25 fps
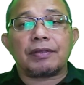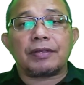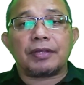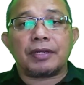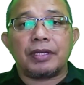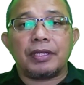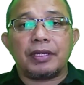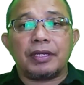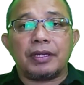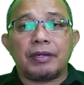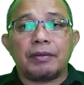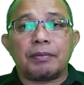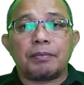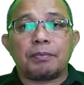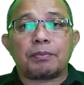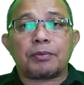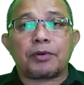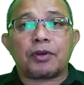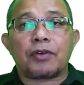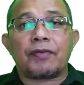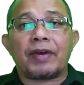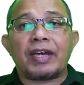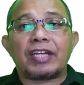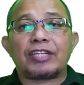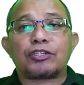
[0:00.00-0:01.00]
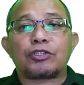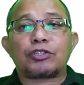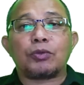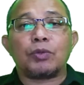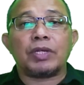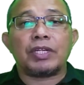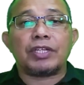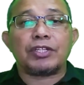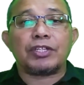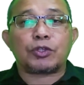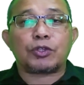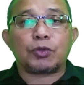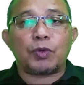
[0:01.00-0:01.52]
three provide
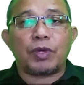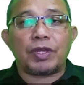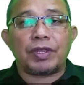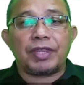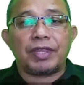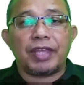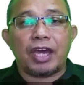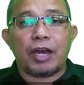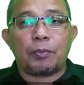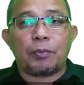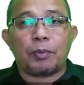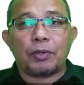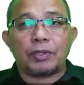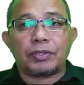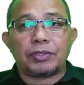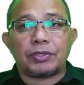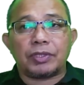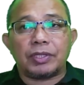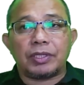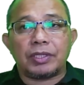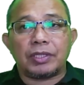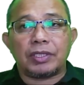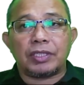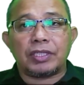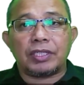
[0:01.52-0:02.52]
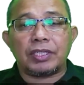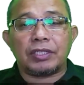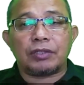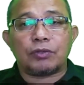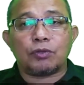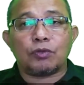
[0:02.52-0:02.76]
students with the opportunity